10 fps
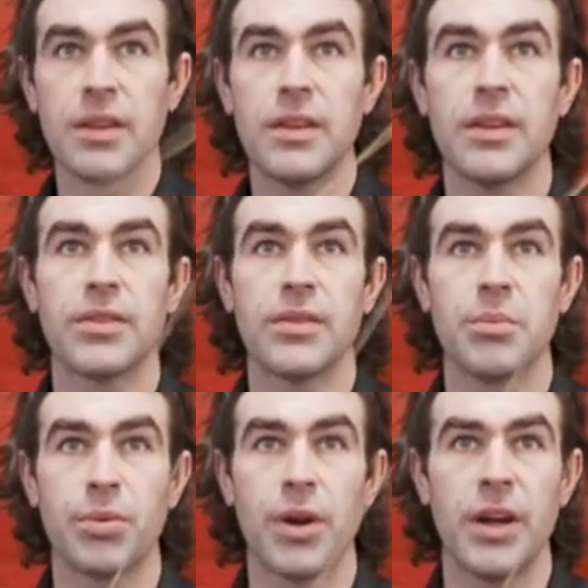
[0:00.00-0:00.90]
this
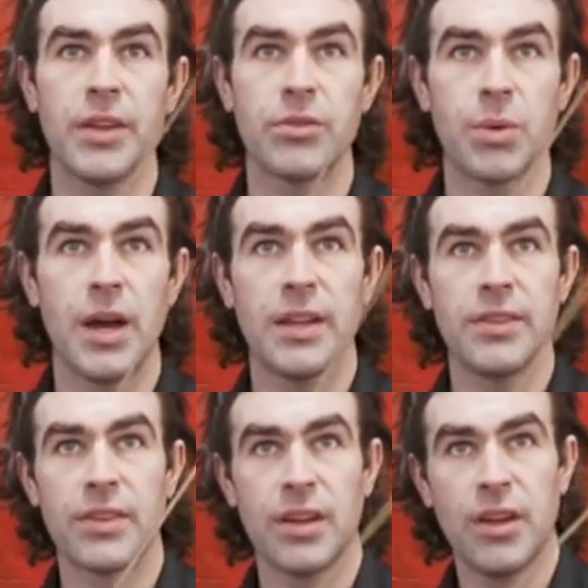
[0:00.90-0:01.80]
bronze rod
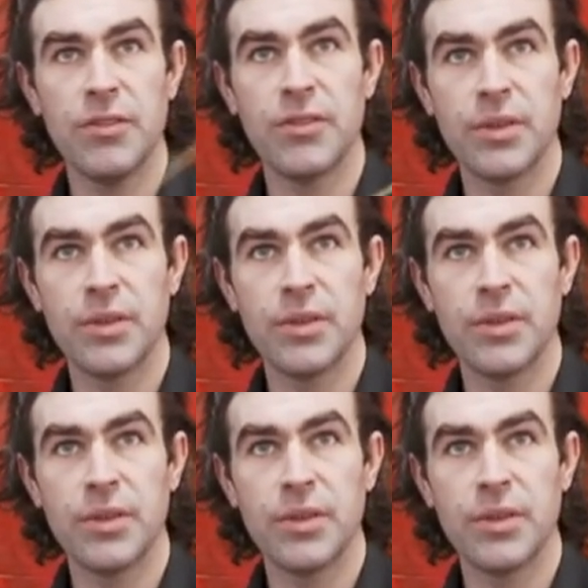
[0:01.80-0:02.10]
stuff,